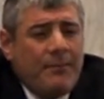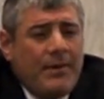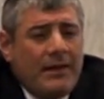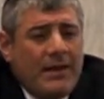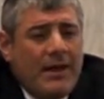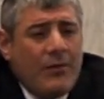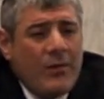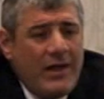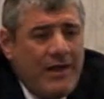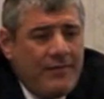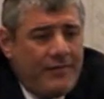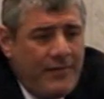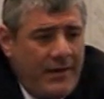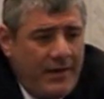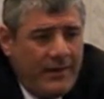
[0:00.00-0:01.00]
But
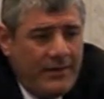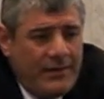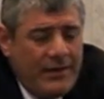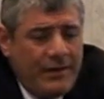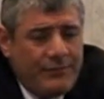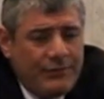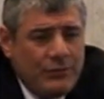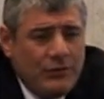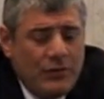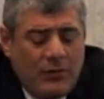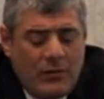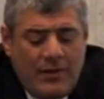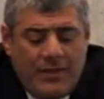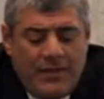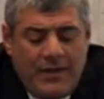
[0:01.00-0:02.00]
however, you have to know
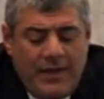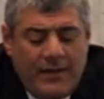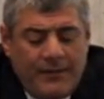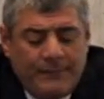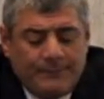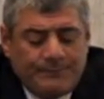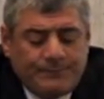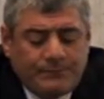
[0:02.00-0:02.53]
one thing.